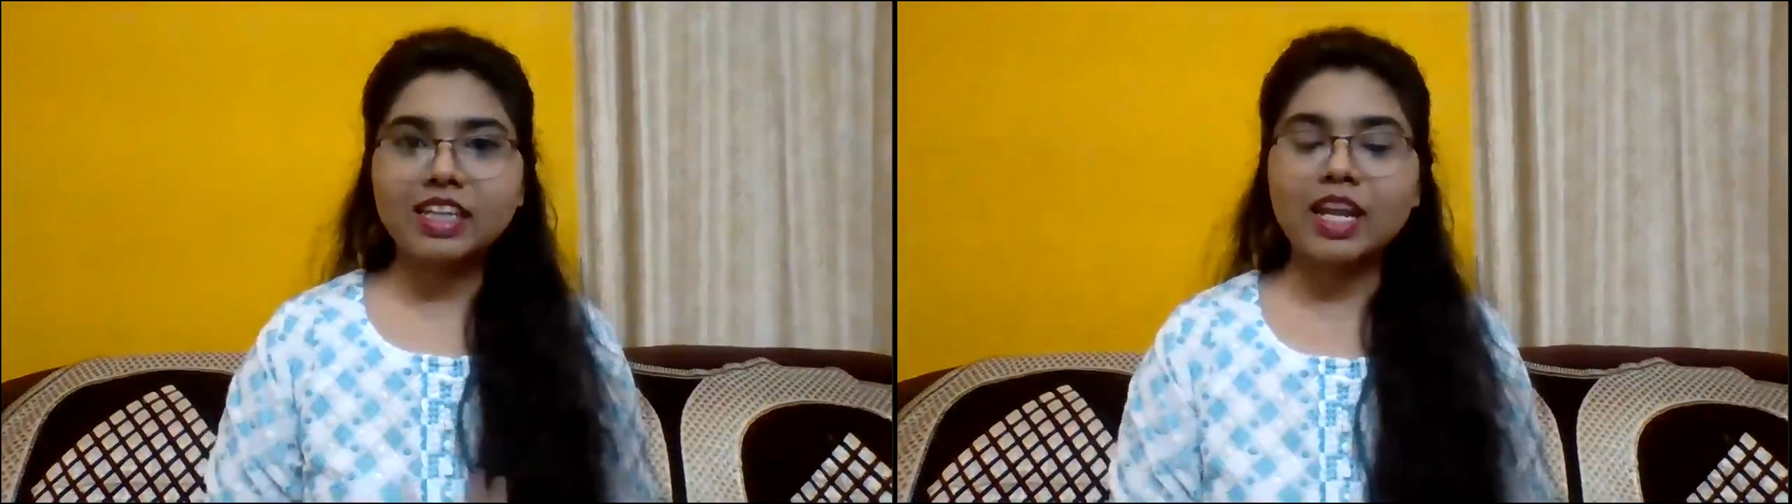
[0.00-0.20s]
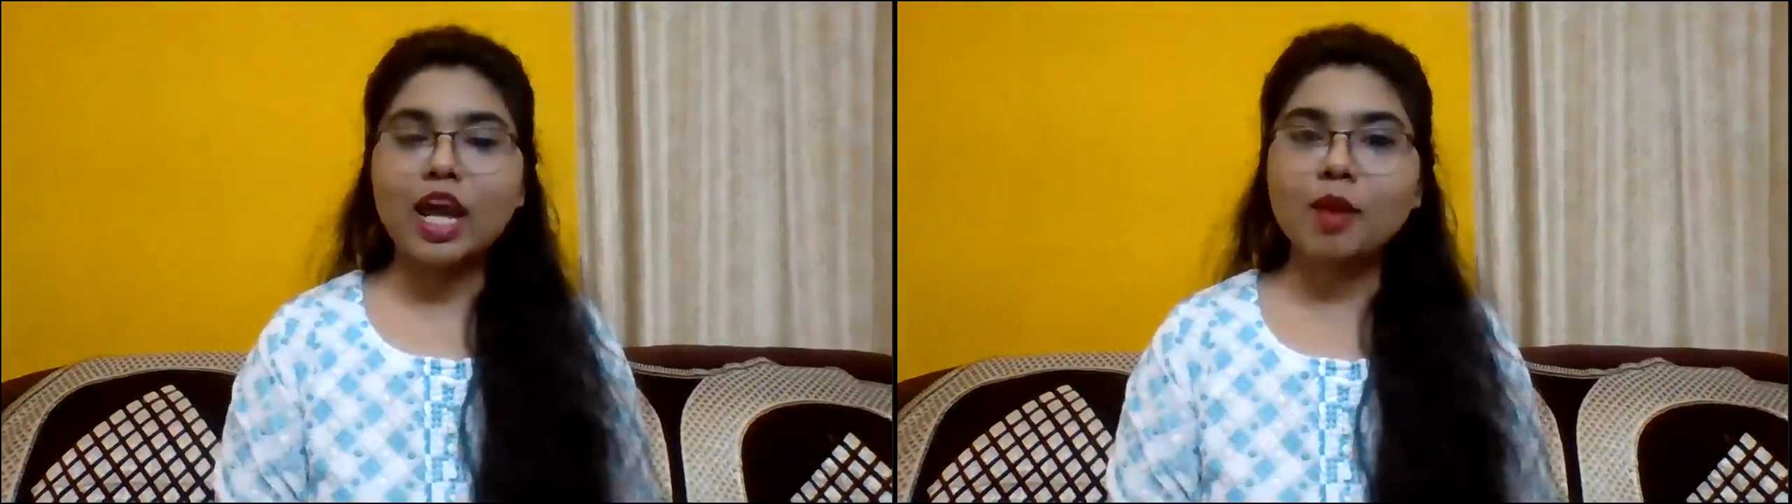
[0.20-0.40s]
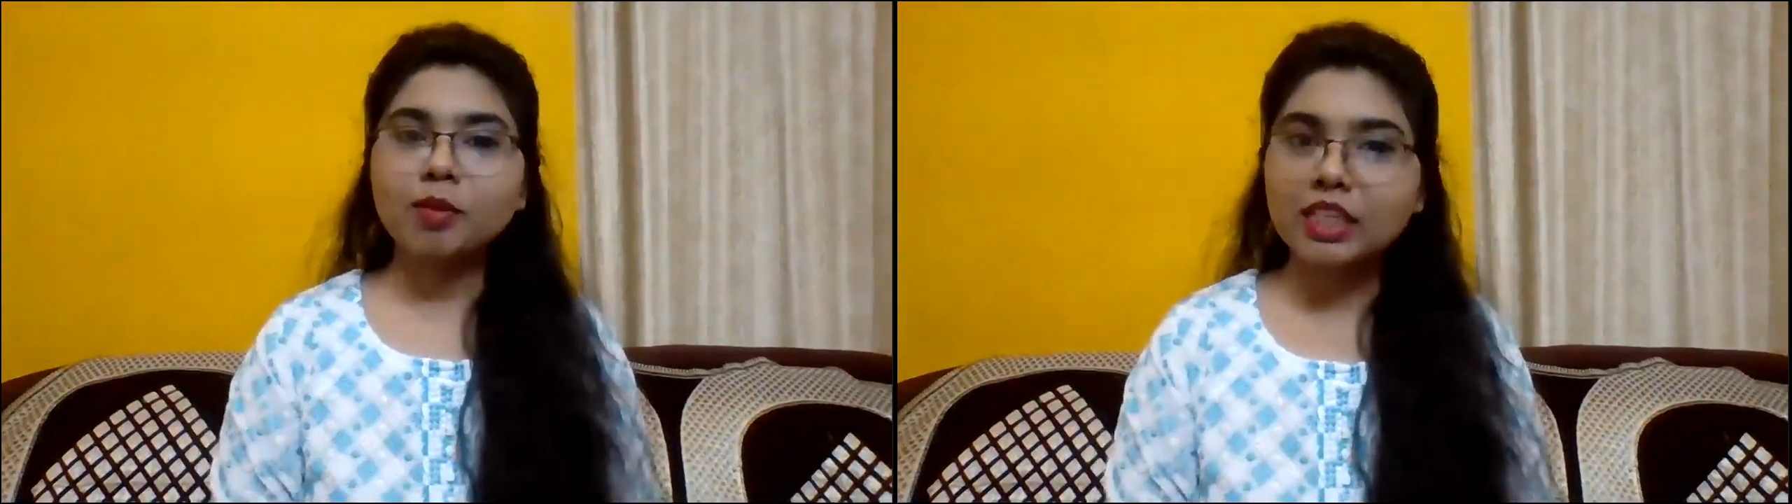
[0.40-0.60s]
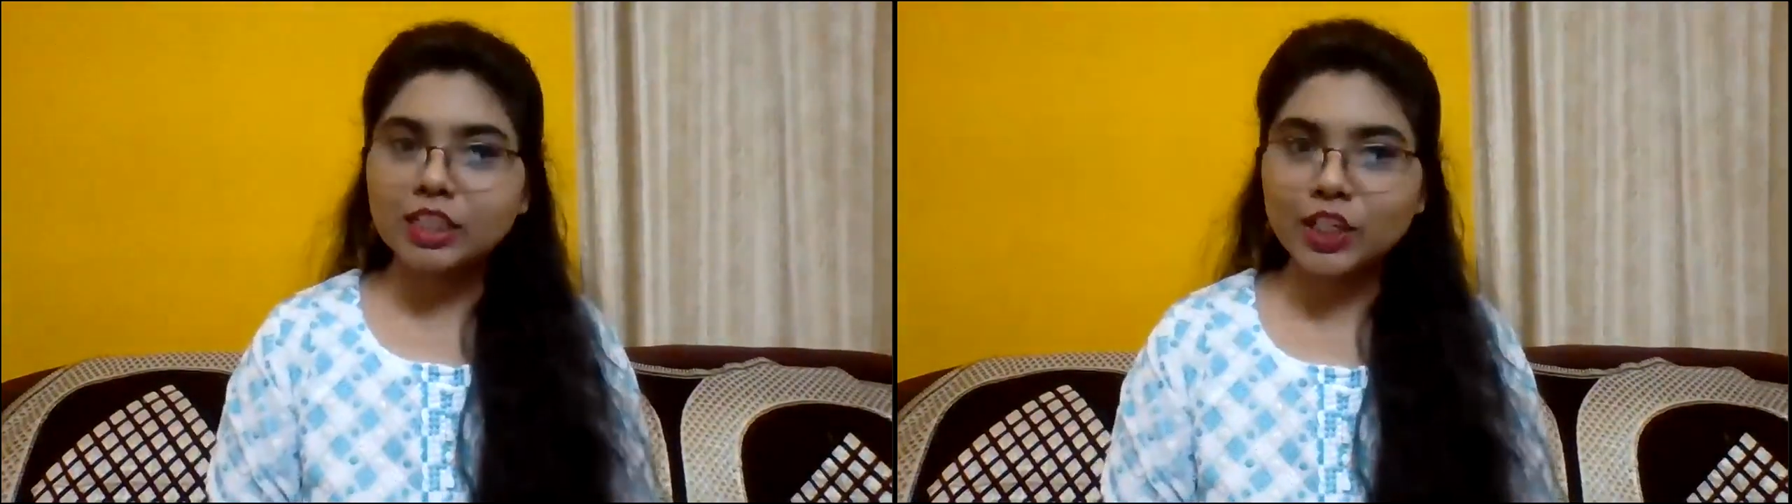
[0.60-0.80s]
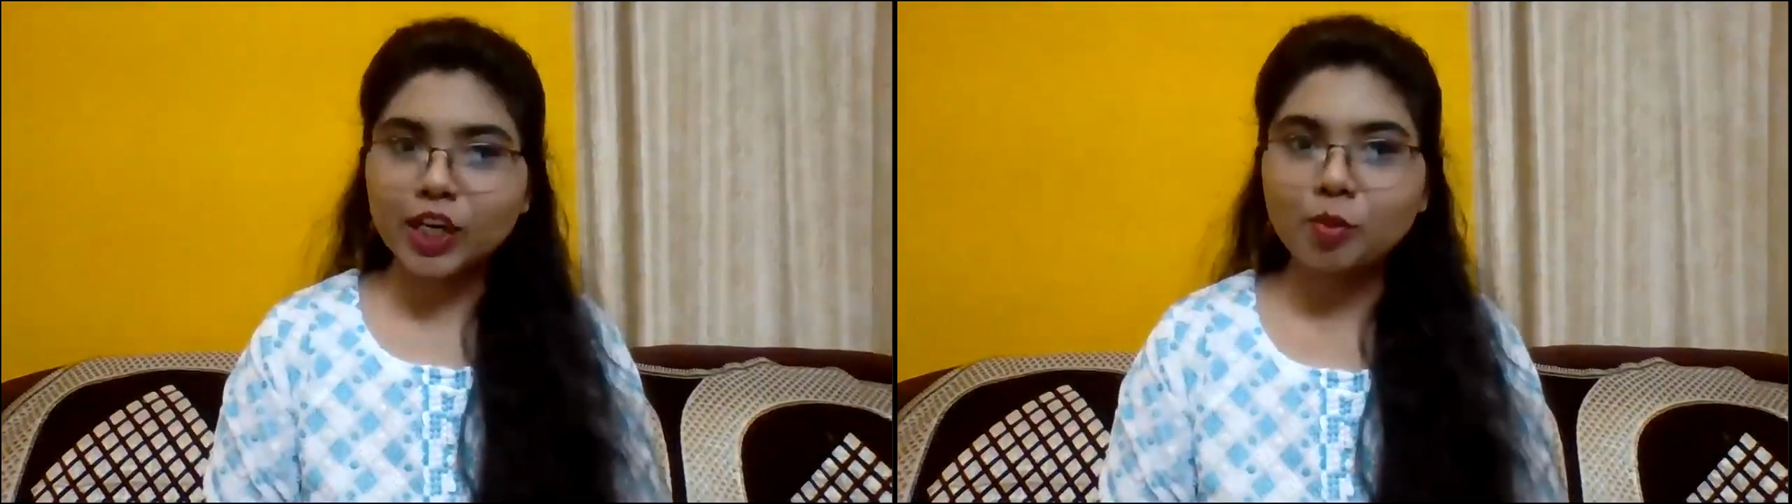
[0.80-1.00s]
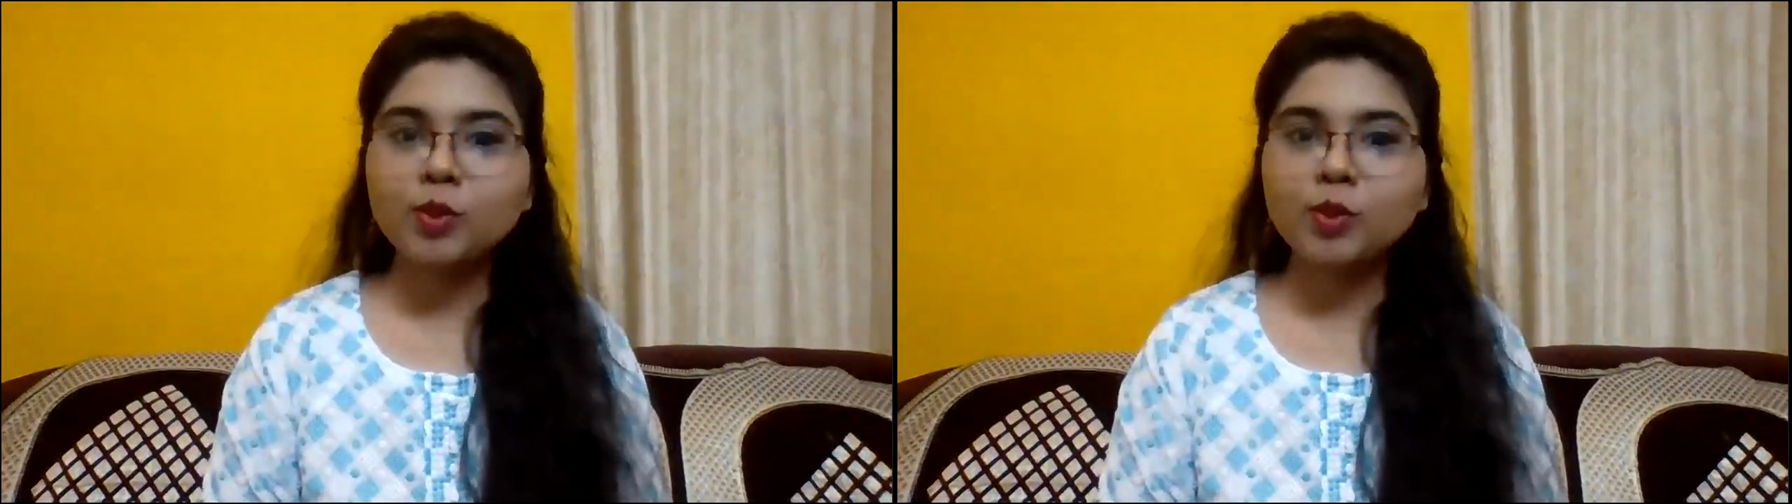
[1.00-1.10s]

and I am a teacher at